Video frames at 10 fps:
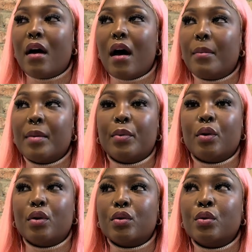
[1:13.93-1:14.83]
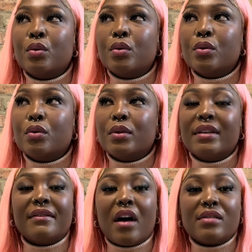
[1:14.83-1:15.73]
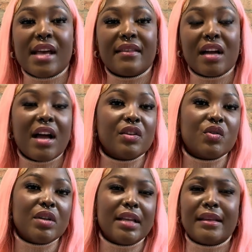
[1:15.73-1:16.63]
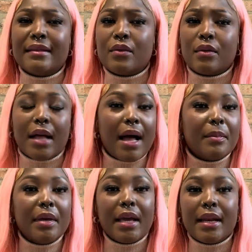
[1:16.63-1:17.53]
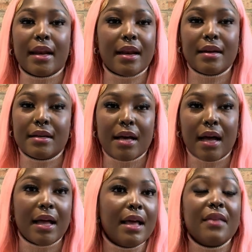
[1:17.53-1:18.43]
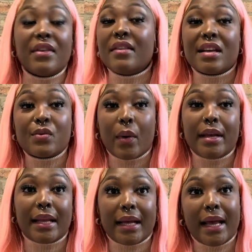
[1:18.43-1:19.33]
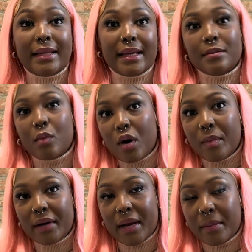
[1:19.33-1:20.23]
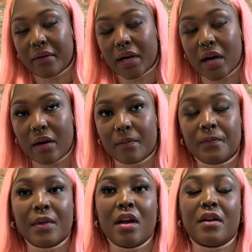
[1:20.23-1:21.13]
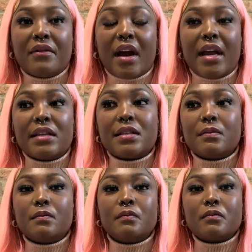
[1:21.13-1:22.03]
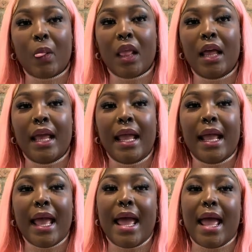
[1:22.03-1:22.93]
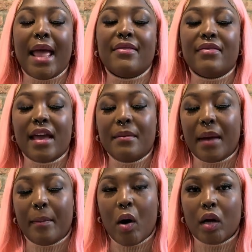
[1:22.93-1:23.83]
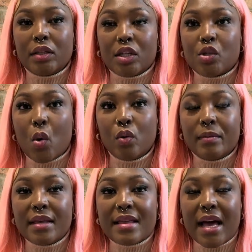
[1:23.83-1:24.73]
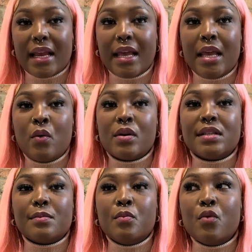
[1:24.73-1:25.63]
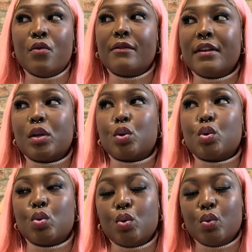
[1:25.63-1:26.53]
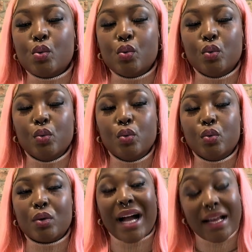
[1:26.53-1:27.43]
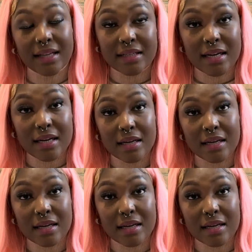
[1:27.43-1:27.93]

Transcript: people who live outside the country, and then they will come here, da da da da. Then that's when like I learned more about America, right? And then my partner told me that he was moving to Canada.